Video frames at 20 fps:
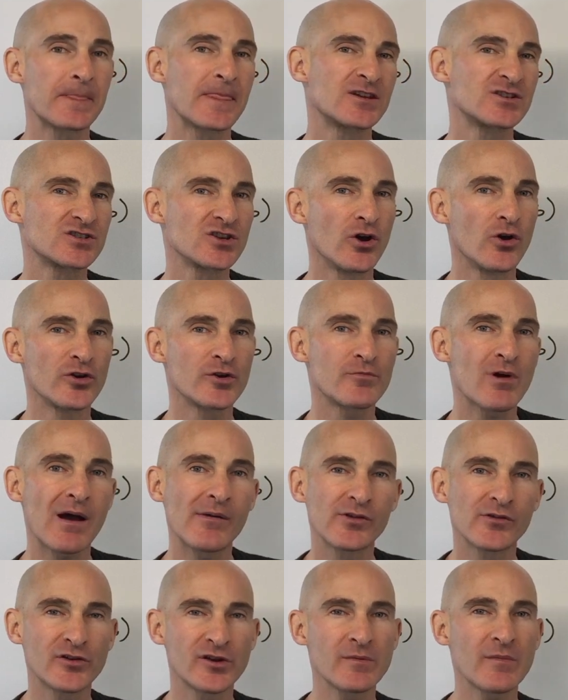So you're
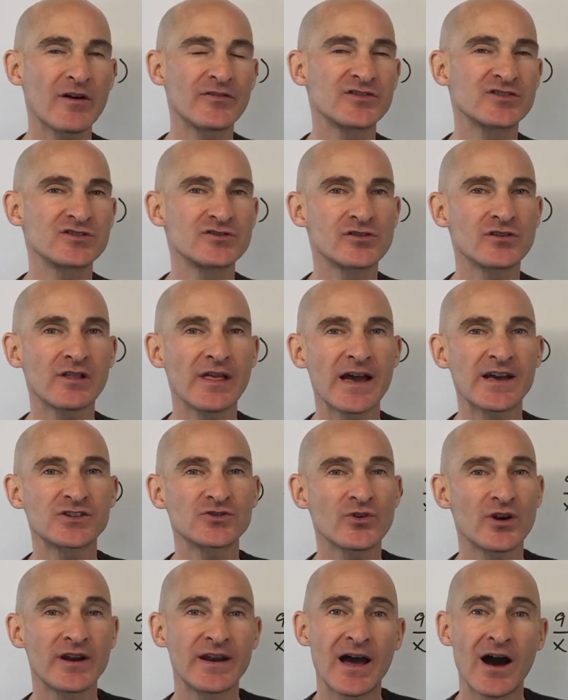probably learning about this in your
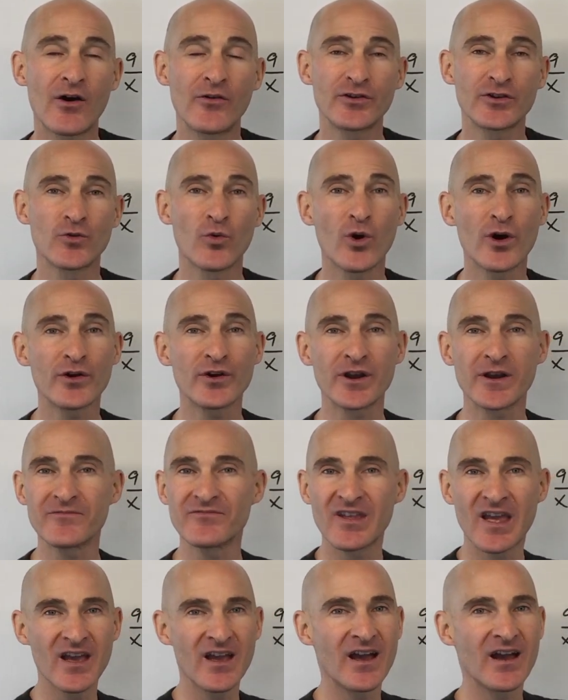class right now and you're wondering,
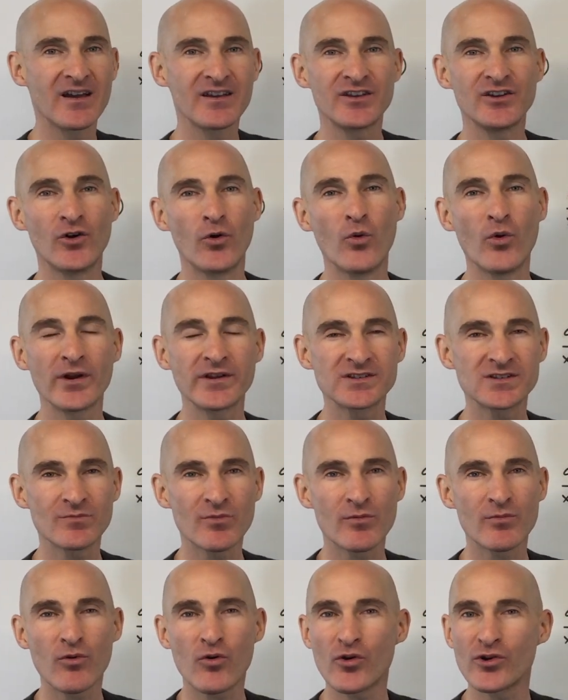you know, what is a
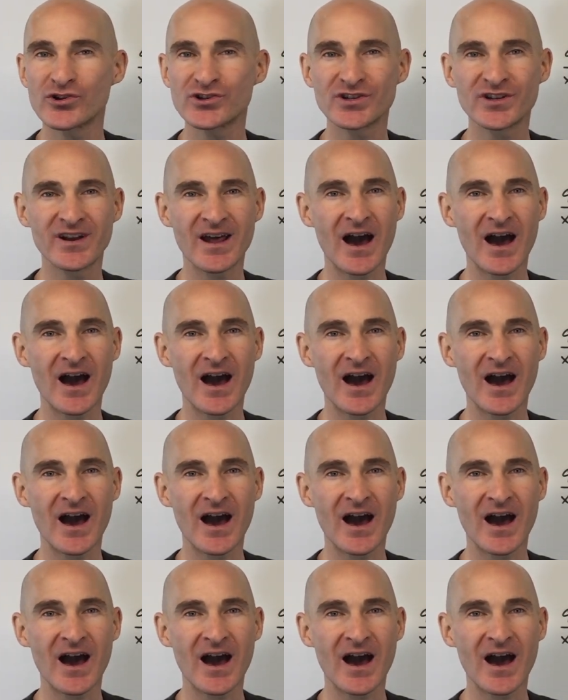proportion?